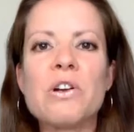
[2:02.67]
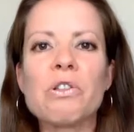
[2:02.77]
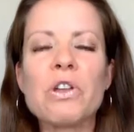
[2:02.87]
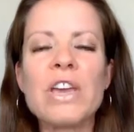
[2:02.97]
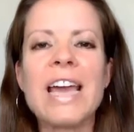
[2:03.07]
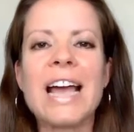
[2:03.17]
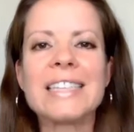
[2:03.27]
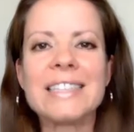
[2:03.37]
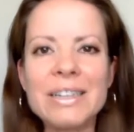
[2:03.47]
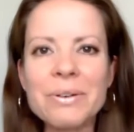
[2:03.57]
you're looking
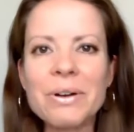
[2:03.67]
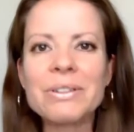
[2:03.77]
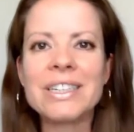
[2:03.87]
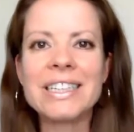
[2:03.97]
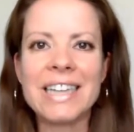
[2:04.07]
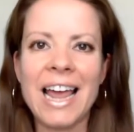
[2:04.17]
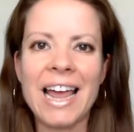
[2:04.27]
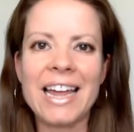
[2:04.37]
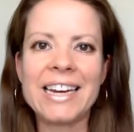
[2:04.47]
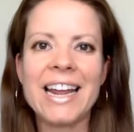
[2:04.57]
at 0 to
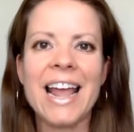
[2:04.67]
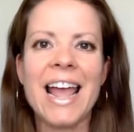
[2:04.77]
10